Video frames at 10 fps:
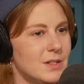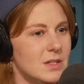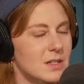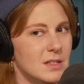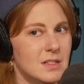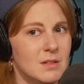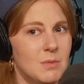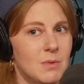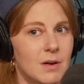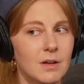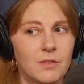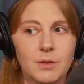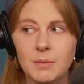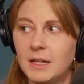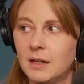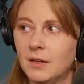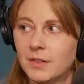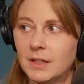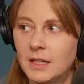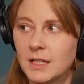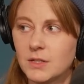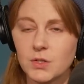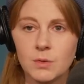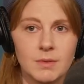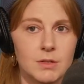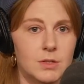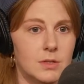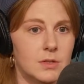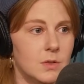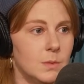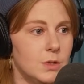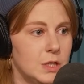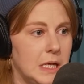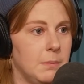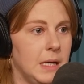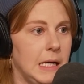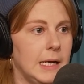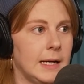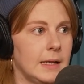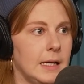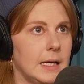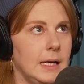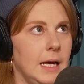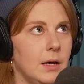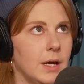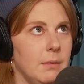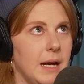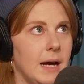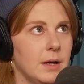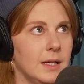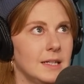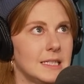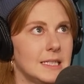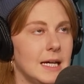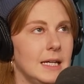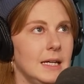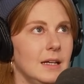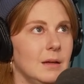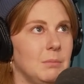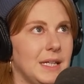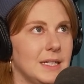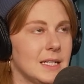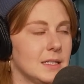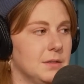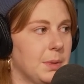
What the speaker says: just doesn't work for me. And I feel like it's so much shaming. And I like, yeah, okay, but how can I instead build a sense of